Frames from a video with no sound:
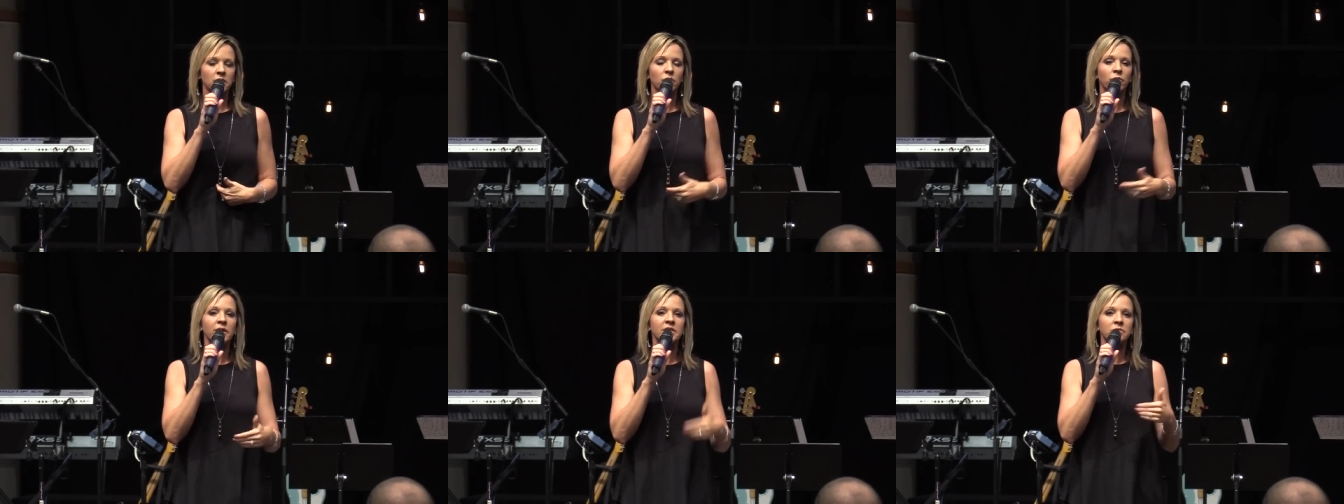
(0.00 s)

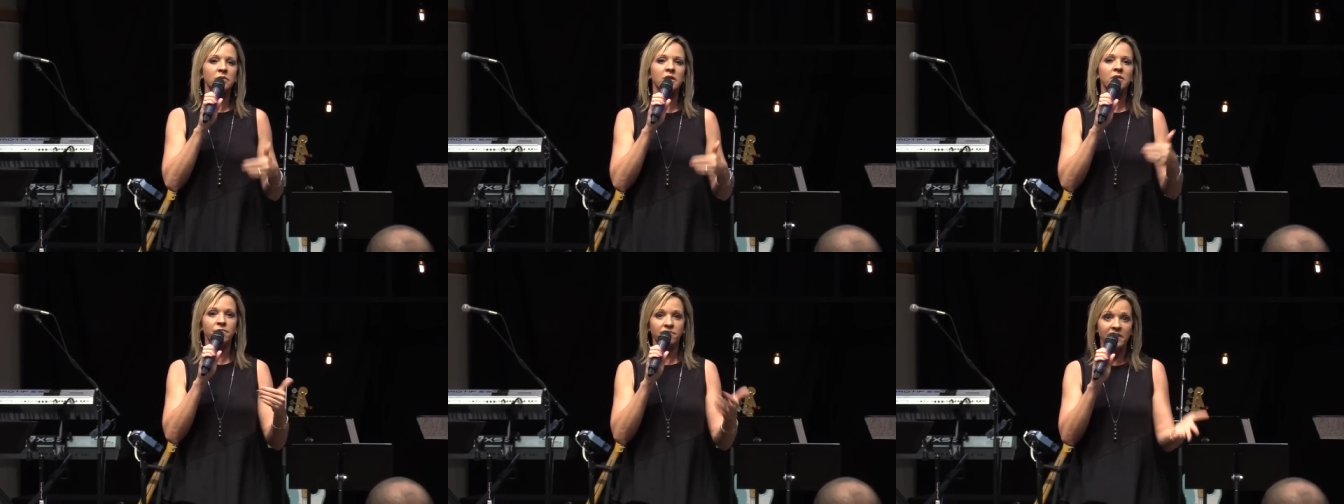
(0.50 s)
The reason we
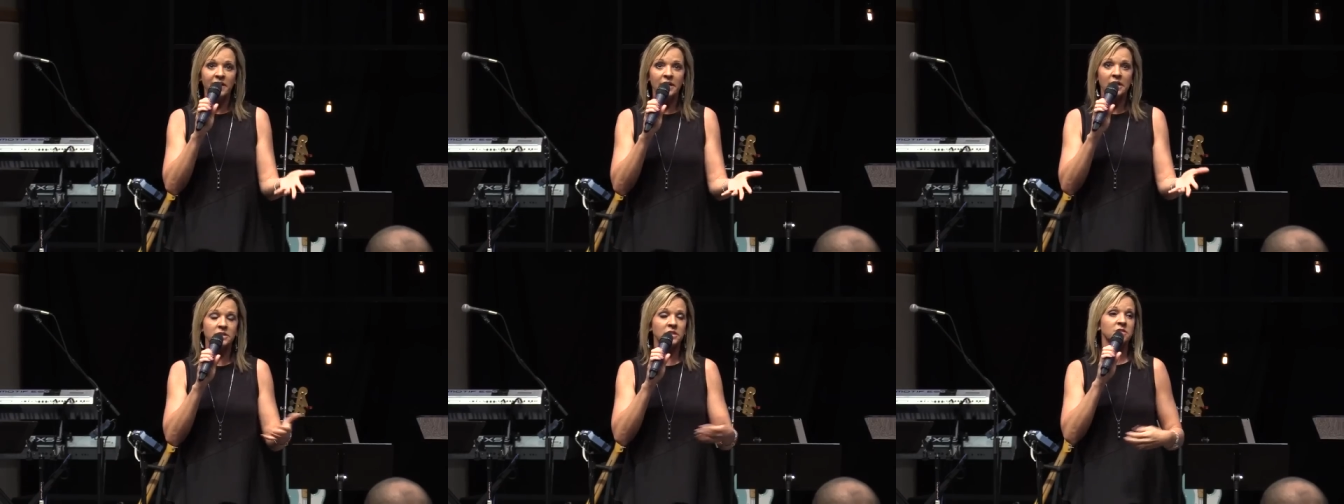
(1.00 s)
get
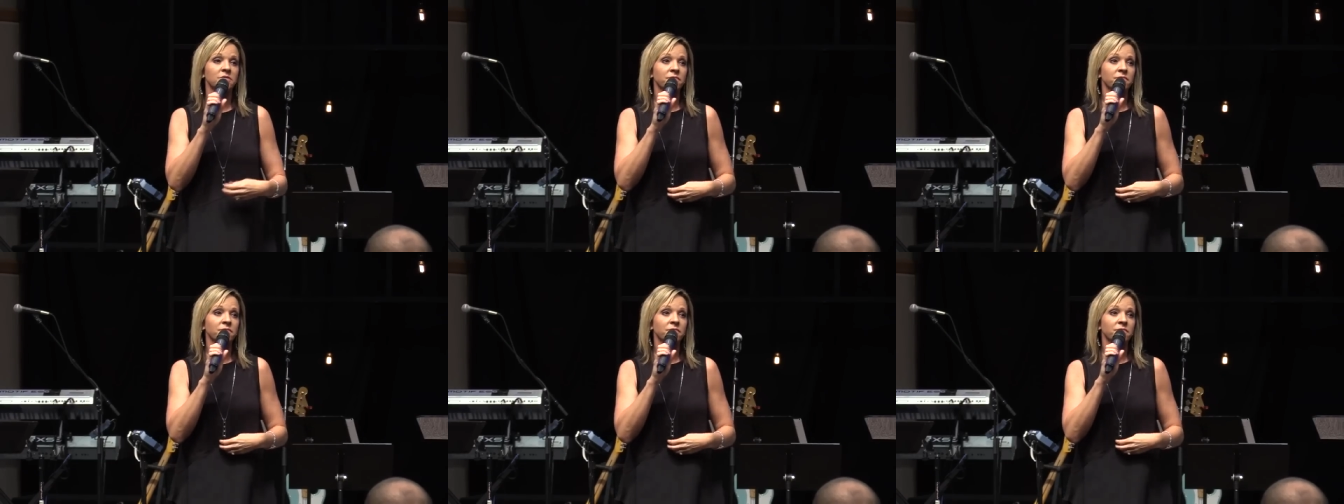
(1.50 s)
offended is because